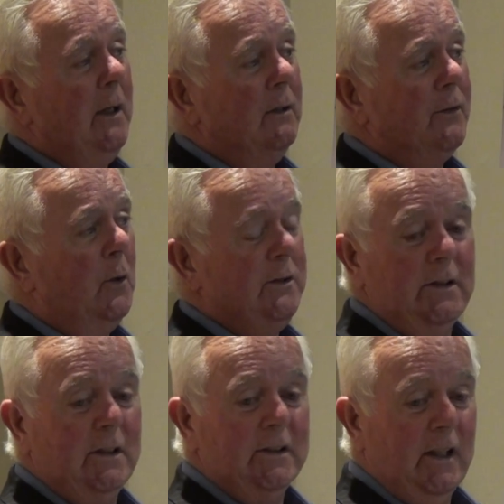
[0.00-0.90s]
And of course at
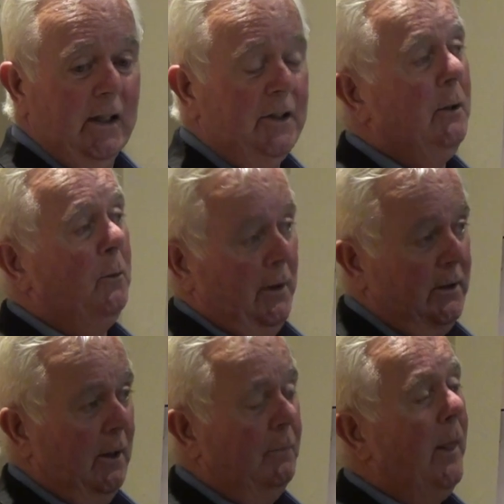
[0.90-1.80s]
this stage he
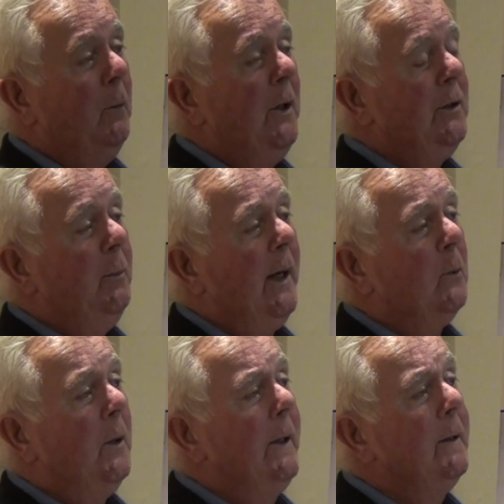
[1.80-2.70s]
went out the back
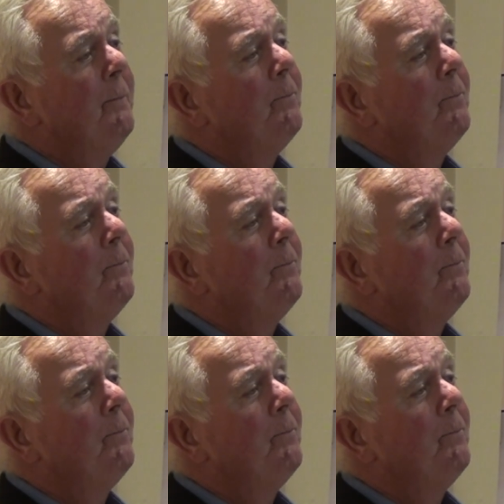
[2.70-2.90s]
way.